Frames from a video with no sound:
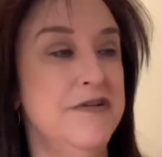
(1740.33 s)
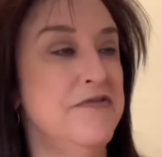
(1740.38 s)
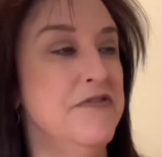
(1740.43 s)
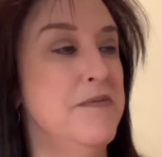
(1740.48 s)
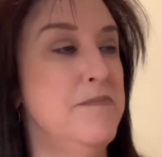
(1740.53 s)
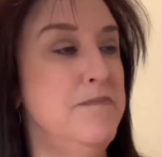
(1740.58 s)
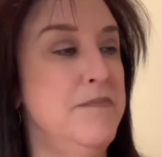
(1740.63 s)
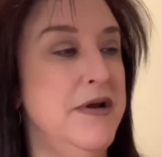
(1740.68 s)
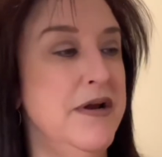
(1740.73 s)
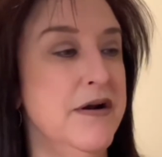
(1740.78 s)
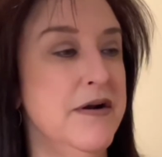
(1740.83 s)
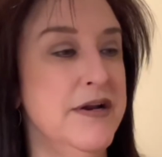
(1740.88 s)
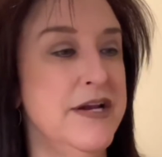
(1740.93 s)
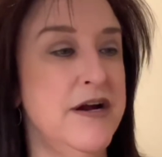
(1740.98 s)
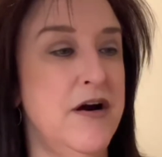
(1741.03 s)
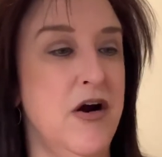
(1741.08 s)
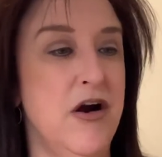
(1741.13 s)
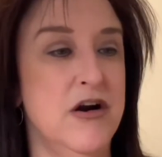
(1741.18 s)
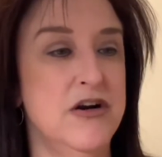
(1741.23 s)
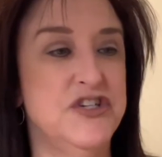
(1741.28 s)
the
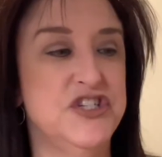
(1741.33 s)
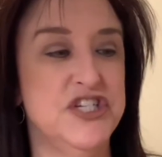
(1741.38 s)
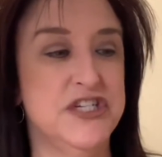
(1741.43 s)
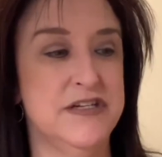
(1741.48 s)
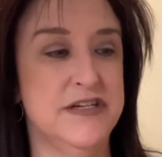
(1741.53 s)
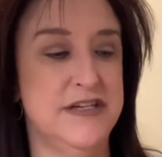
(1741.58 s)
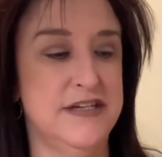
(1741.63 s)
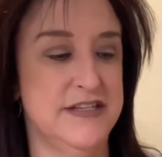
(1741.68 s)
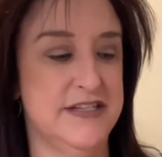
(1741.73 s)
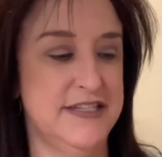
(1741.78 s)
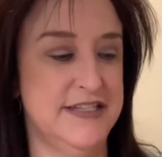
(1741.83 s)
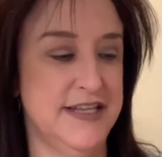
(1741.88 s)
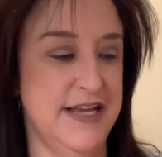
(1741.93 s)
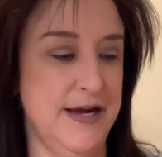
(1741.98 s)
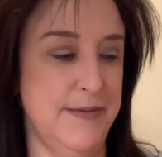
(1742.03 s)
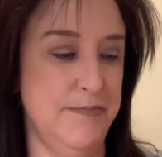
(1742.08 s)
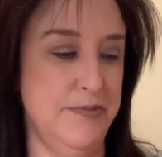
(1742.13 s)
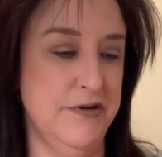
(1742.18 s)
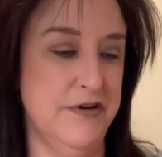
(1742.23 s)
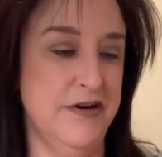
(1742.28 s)
Mary Argent
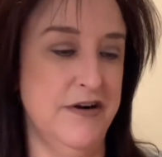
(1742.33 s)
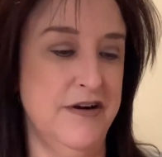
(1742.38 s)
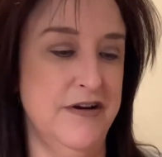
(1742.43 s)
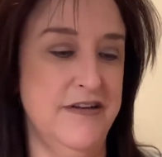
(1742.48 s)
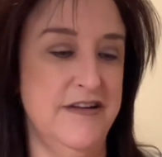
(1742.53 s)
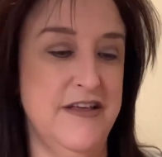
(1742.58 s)
Sampler.